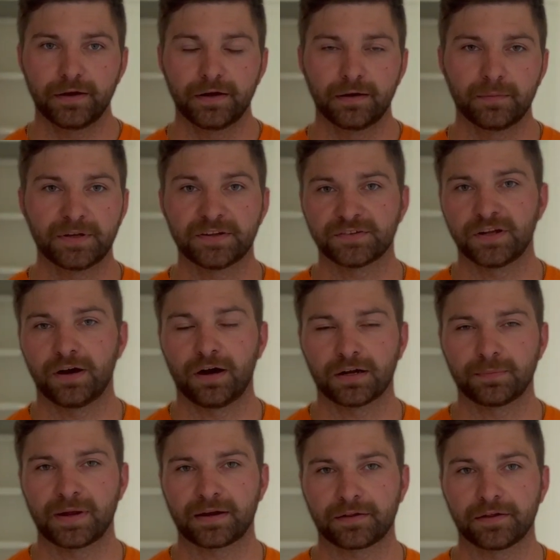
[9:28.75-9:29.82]
It does not
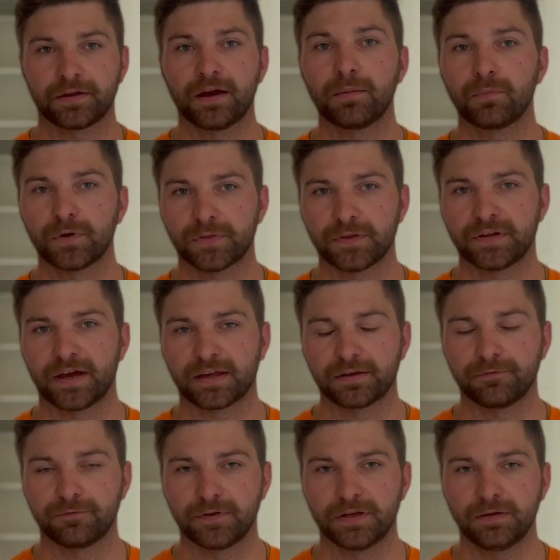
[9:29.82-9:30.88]
automatically come with the
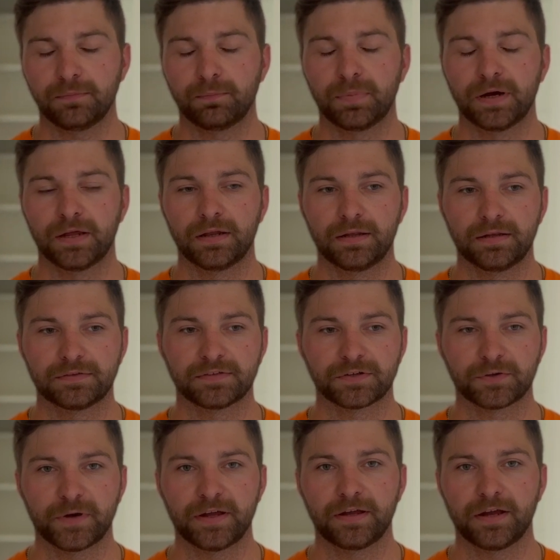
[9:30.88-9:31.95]
Daikin fit, but it's a
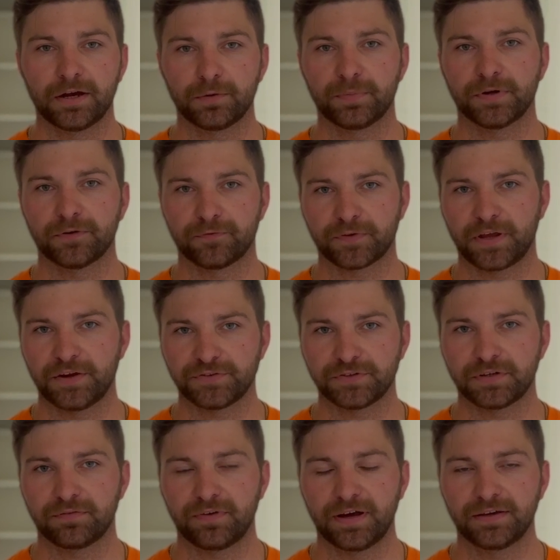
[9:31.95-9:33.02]
great air
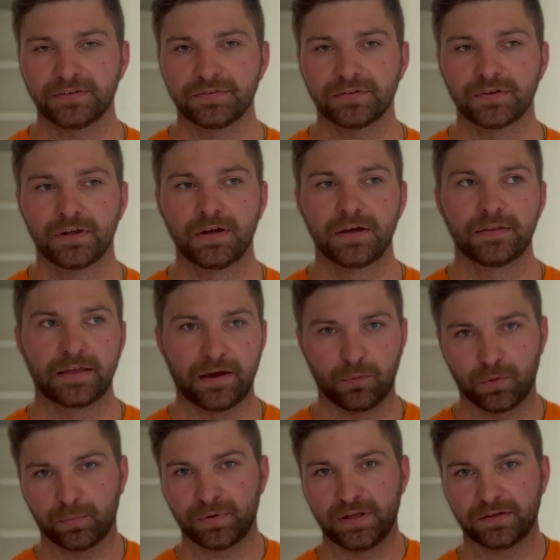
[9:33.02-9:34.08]
purification device that
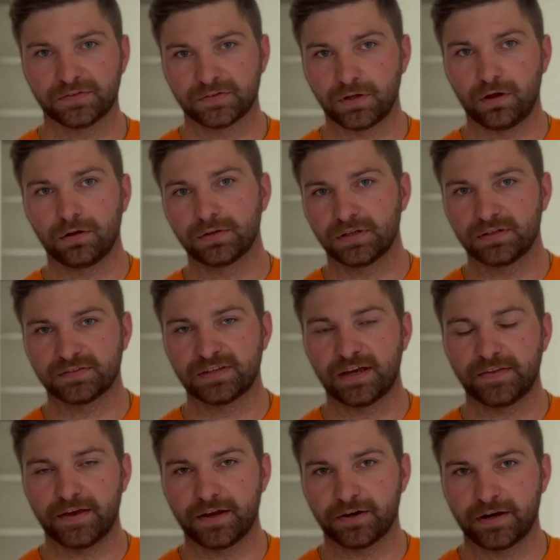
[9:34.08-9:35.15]
will be installed
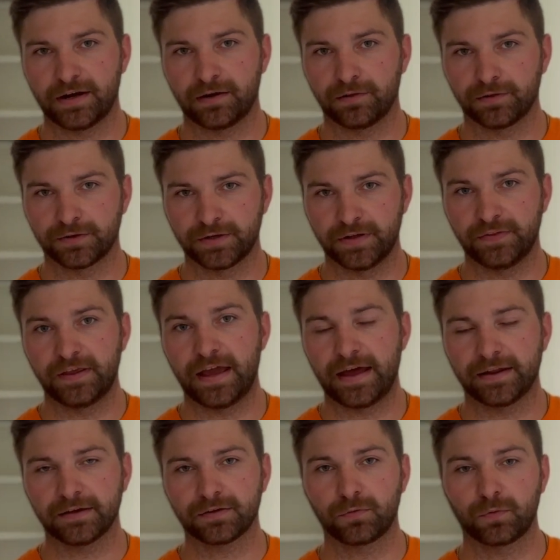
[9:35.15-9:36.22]
inside the air handler in the
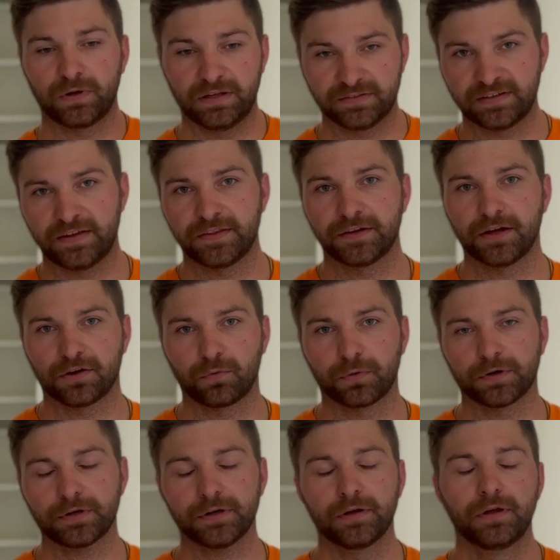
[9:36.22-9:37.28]
attic, inside the
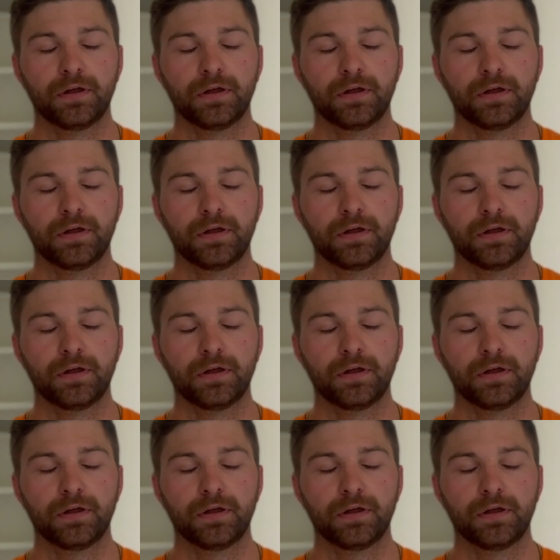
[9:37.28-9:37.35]
ductwork.